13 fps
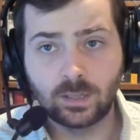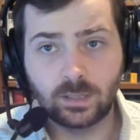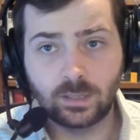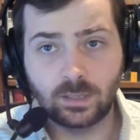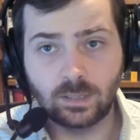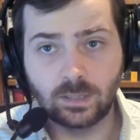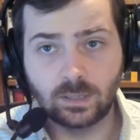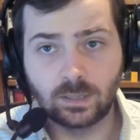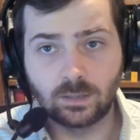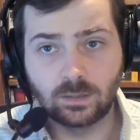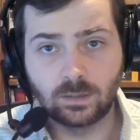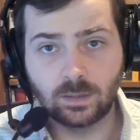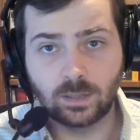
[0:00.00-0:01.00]

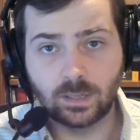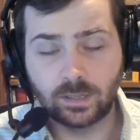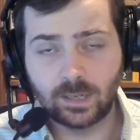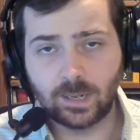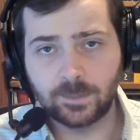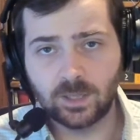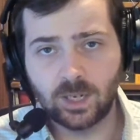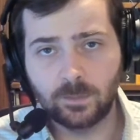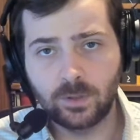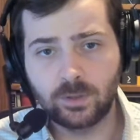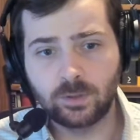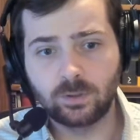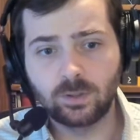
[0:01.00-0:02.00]
in a laptop
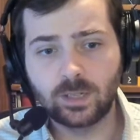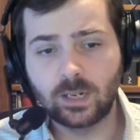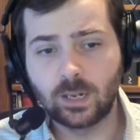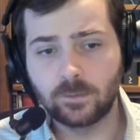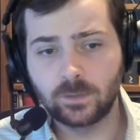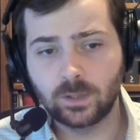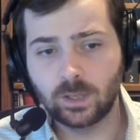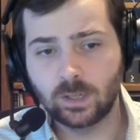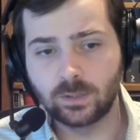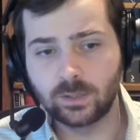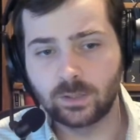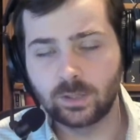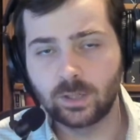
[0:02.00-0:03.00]
that you're looking at for
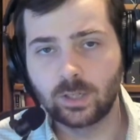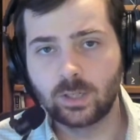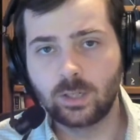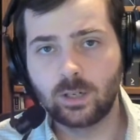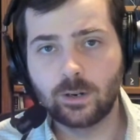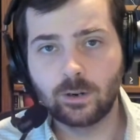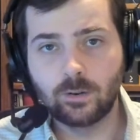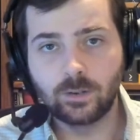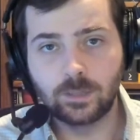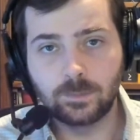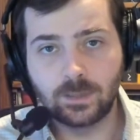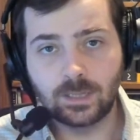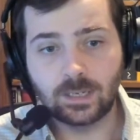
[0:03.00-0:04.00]
college are going to
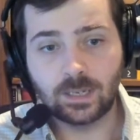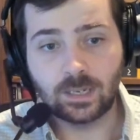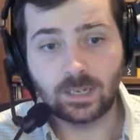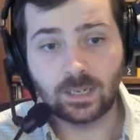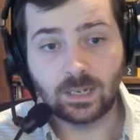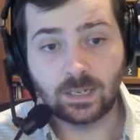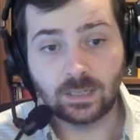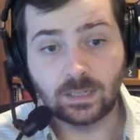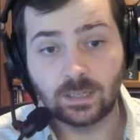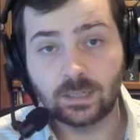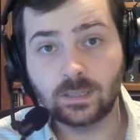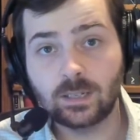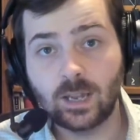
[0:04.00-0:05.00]
be it
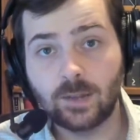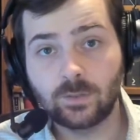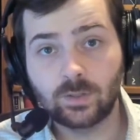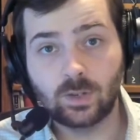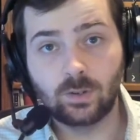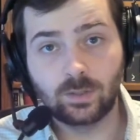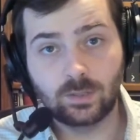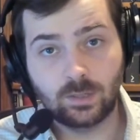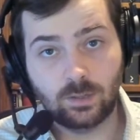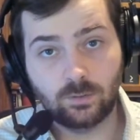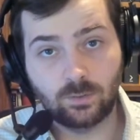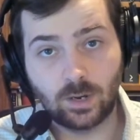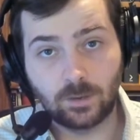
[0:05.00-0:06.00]
needs to have a solid
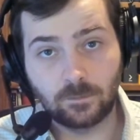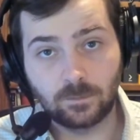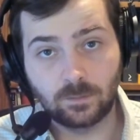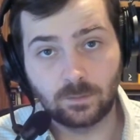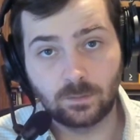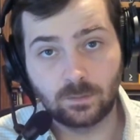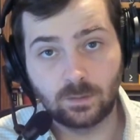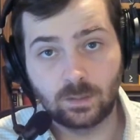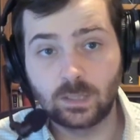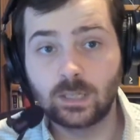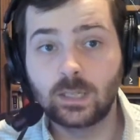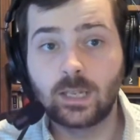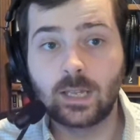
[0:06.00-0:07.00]
state drive
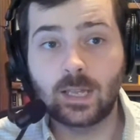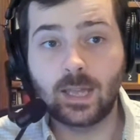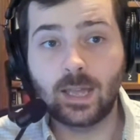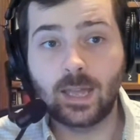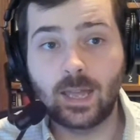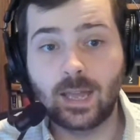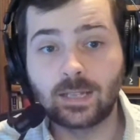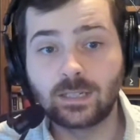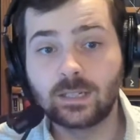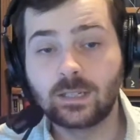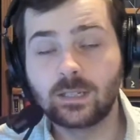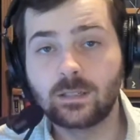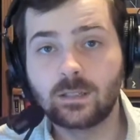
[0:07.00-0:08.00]
and it
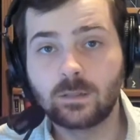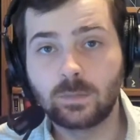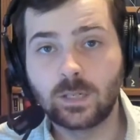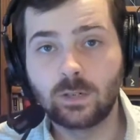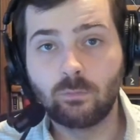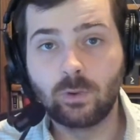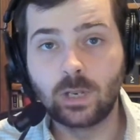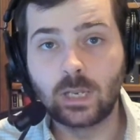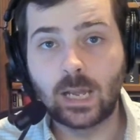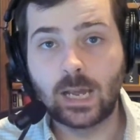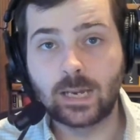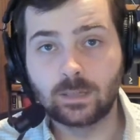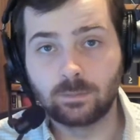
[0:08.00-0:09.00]
needs to be
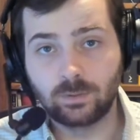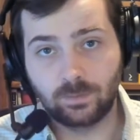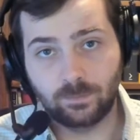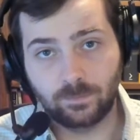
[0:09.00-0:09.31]
reliable.